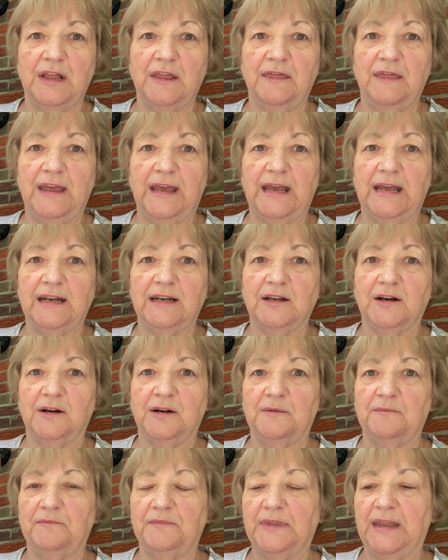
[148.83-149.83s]
that
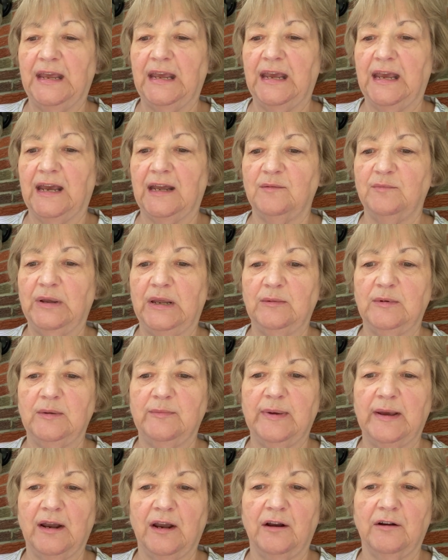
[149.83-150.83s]
they had, Baby
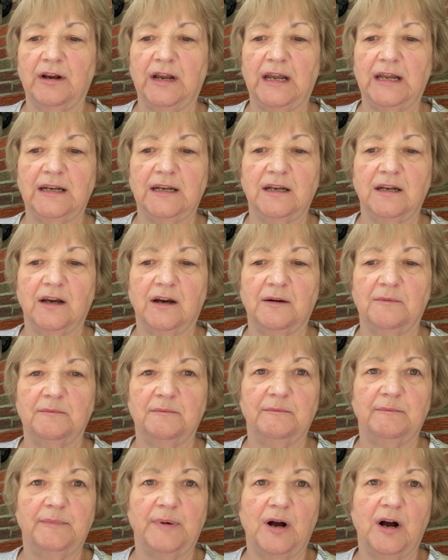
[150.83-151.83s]
Bear and
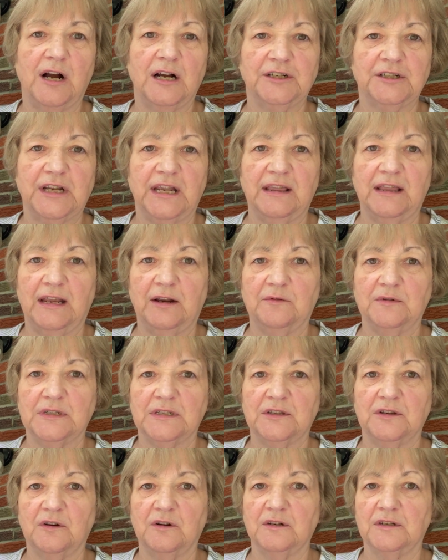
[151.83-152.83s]
Posh, I think was
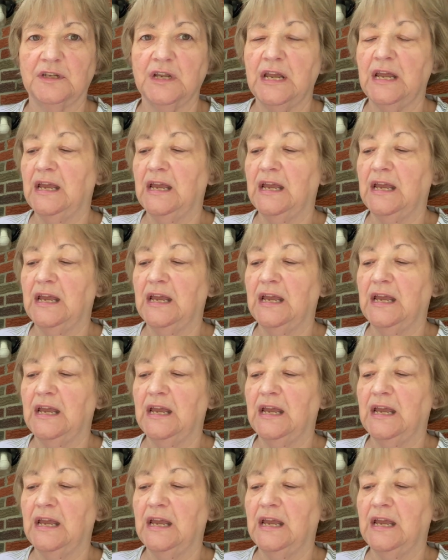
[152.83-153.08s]
theirs.